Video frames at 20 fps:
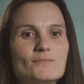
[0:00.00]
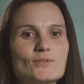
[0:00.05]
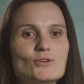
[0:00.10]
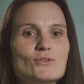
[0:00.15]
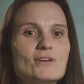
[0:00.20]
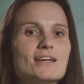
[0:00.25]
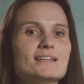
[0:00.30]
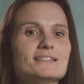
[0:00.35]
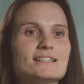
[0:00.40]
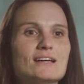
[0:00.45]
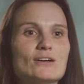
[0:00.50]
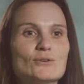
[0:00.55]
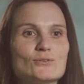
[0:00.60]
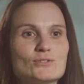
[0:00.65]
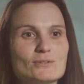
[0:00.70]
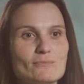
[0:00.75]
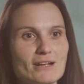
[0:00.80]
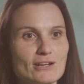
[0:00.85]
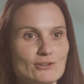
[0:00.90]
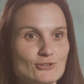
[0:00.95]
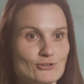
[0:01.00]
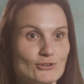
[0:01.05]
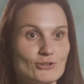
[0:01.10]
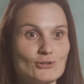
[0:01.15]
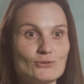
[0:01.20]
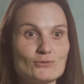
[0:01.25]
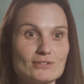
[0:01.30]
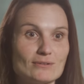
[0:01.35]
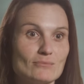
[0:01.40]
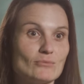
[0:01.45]
You can't tell who's a manager and
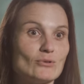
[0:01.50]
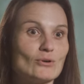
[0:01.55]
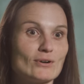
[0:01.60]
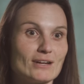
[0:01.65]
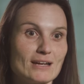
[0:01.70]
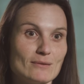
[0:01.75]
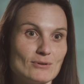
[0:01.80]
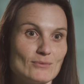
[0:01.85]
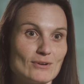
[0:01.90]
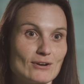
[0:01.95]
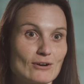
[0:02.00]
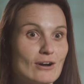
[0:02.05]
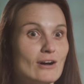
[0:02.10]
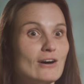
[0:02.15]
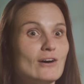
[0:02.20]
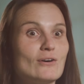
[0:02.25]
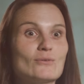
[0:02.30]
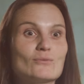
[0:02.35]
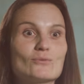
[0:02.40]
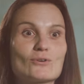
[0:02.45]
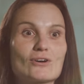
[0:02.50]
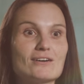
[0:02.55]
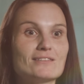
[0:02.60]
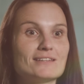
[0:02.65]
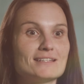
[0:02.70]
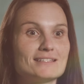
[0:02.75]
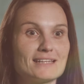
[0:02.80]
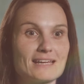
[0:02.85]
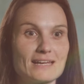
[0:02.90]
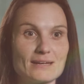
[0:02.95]
who's an employee. I mean, we're all we're on
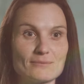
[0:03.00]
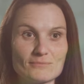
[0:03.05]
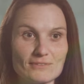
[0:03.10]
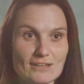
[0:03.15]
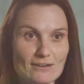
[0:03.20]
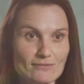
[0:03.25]
the same